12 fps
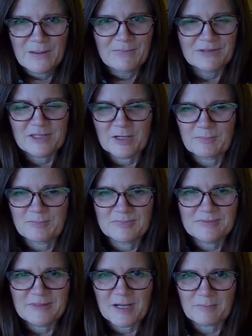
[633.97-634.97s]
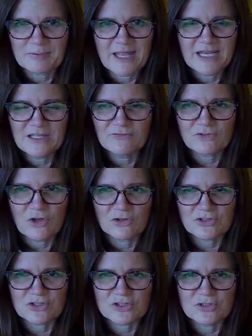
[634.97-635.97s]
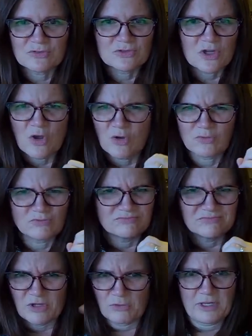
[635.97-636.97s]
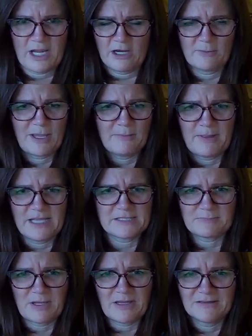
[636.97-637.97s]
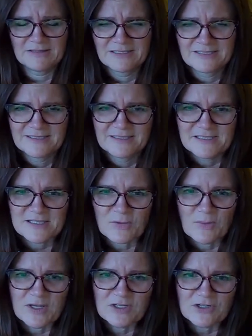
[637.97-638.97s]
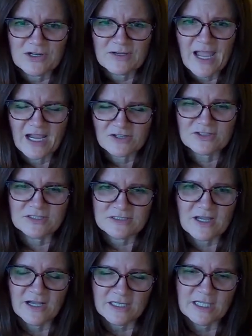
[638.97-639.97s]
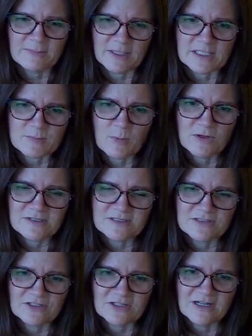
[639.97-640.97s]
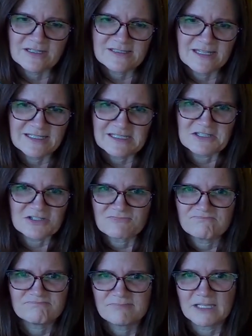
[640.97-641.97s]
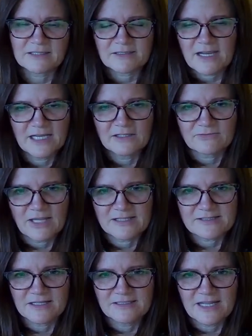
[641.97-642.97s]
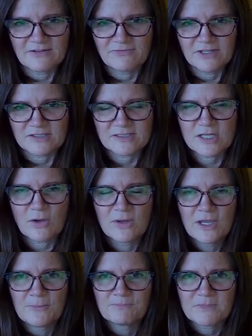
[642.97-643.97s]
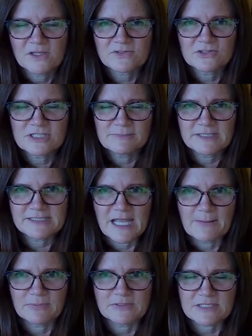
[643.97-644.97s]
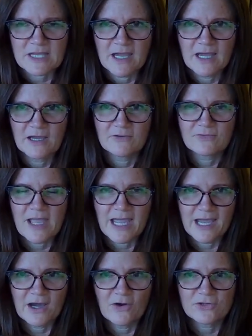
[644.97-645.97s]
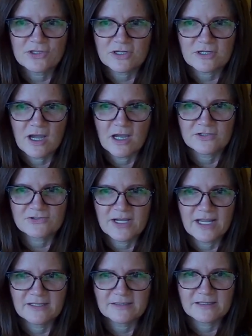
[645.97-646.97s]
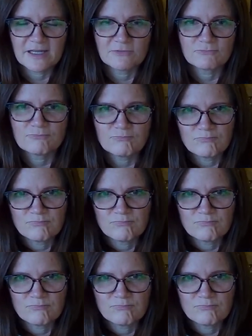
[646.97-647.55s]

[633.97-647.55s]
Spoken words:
But there are plenty of cultures who don't care about baseball. So when you're actually talking about sports in your content, it kind of lands on deaf ears. So those are some examples of how your content can